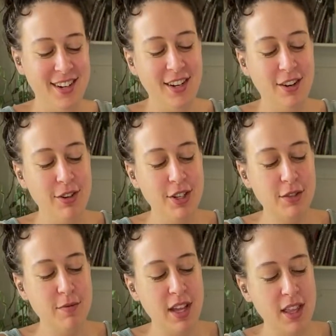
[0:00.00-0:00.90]
We just
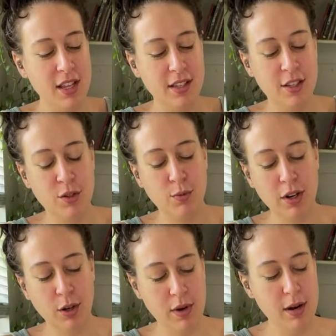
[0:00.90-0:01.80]
made these
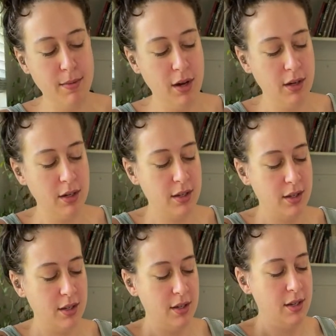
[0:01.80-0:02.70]
swirlware mugs.
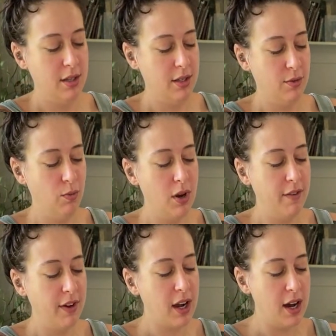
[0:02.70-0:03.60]
It's one of
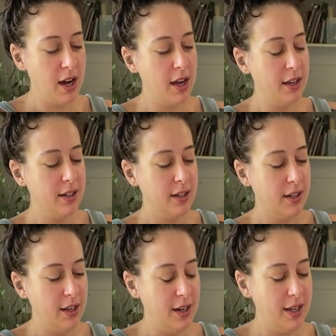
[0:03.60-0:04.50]
a kind,
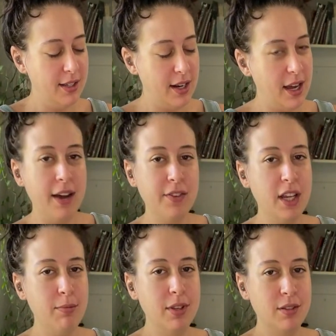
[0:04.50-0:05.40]
and I said I have to
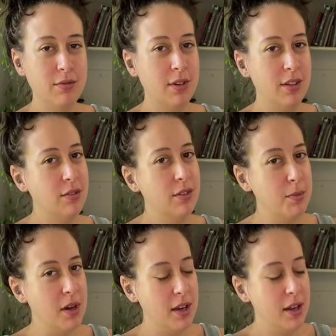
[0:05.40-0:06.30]
keep this one. This one's
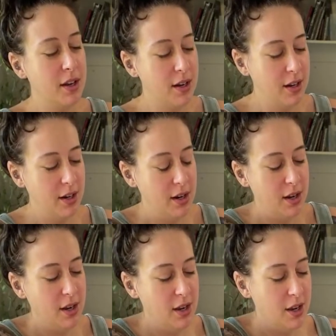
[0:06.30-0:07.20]
mine.
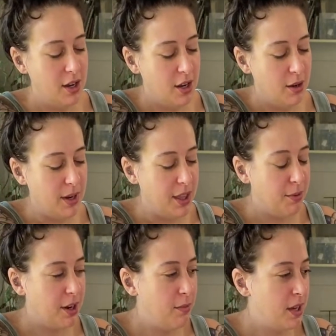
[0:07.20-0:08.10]
But I think we're
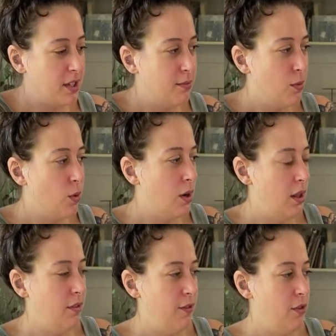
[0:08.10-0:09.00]
gonna make some more in
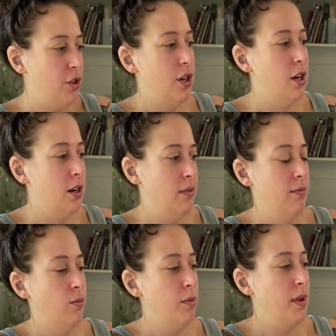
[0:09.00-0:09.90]
the future.
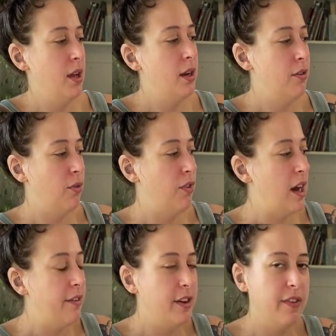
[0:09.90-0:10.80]
We made
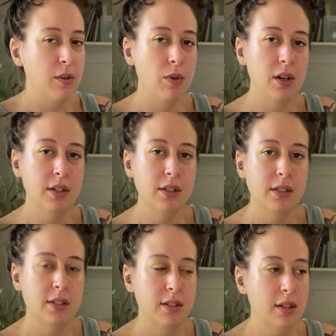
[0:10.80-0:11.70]
5 different
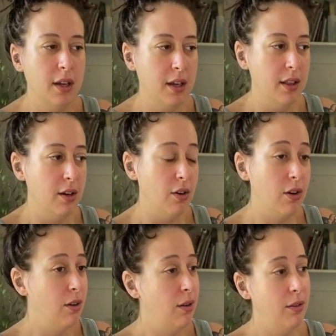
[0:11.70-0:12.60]
ones, and they
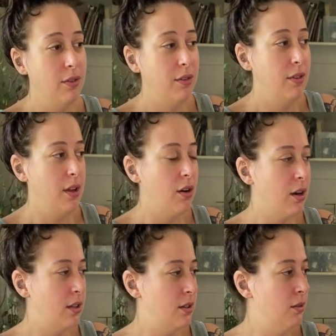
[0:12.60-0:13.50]
all
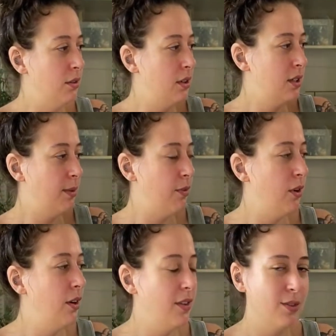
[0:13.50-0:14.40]
got sold except
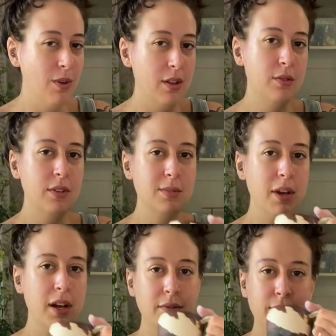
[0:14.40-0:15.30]
for this one. This one's mine.